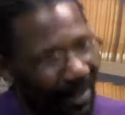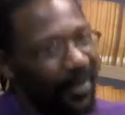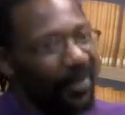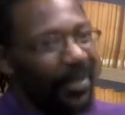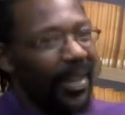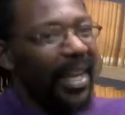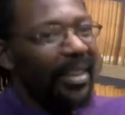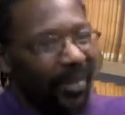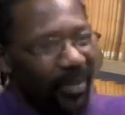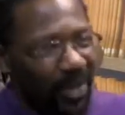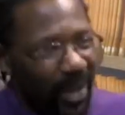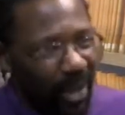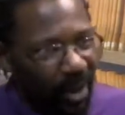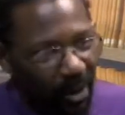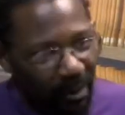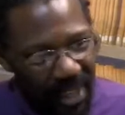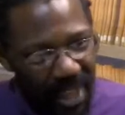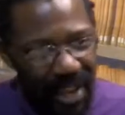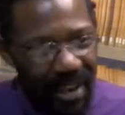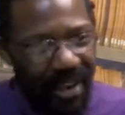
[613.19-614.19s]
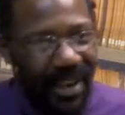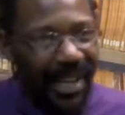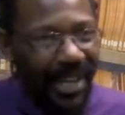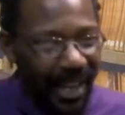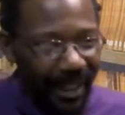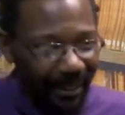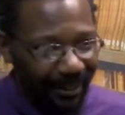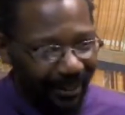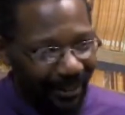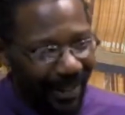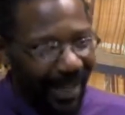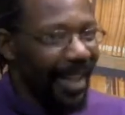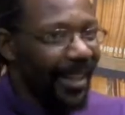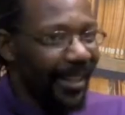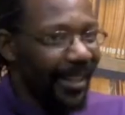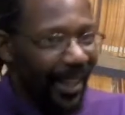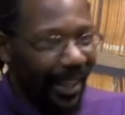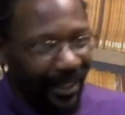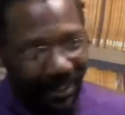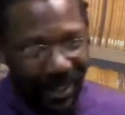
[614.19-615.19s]
That's a thing over there, isn't it? Isn't
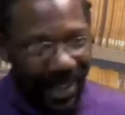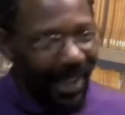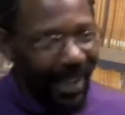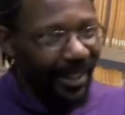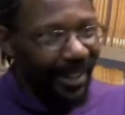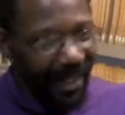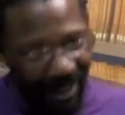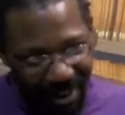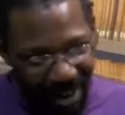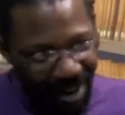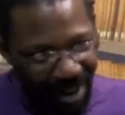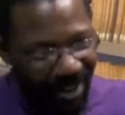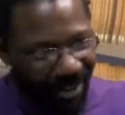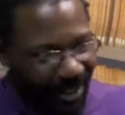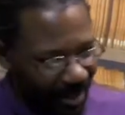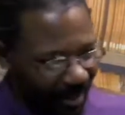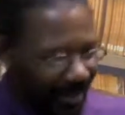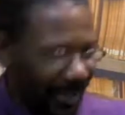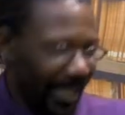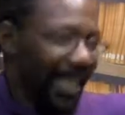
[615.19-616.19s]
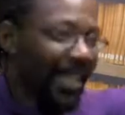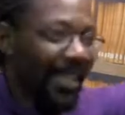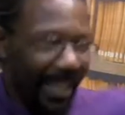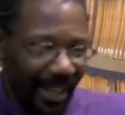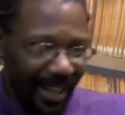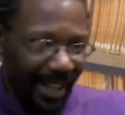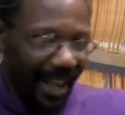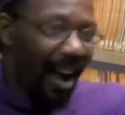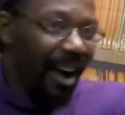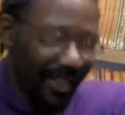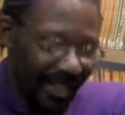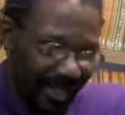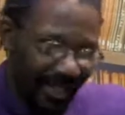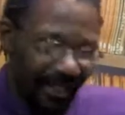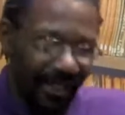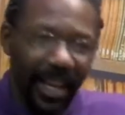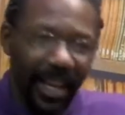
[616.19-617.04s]
it? Isn't it? Aren't you? Isn't it? Aren't you?"